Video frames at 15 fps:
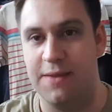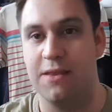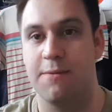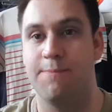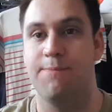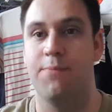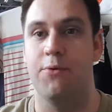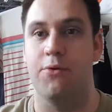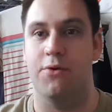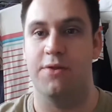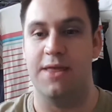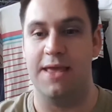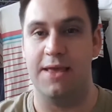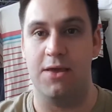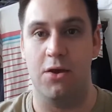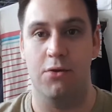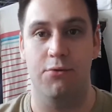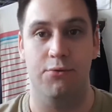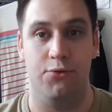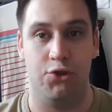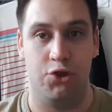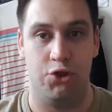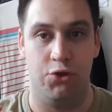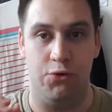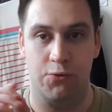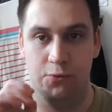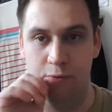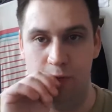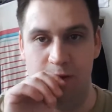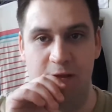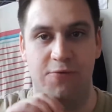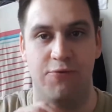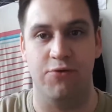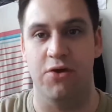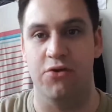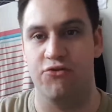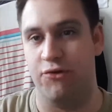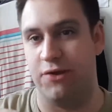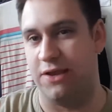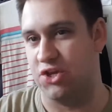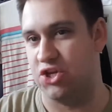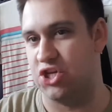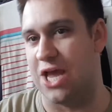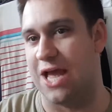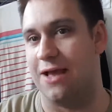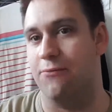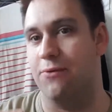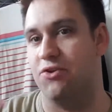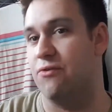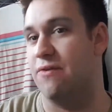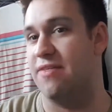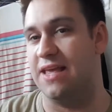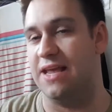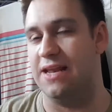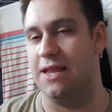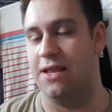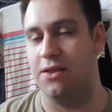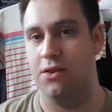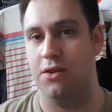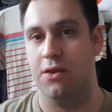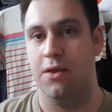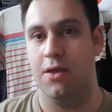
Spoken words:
In the book they go to the Shrieking Shack, which we've seen